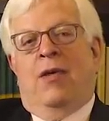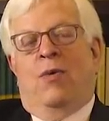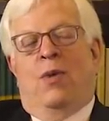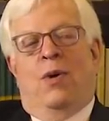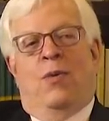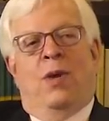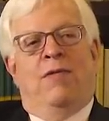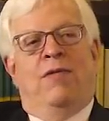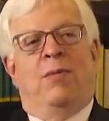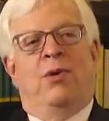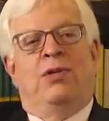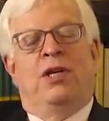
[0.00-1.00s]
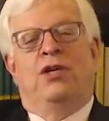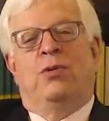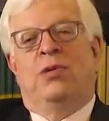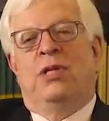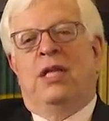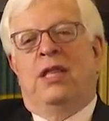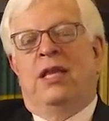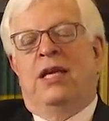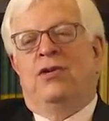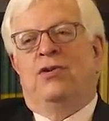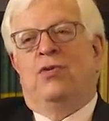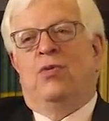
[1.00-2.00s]
one of the most interesting
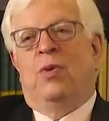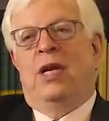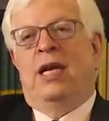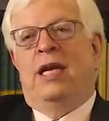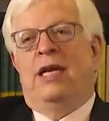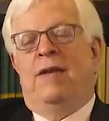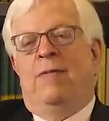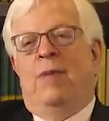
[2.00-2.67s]
things to read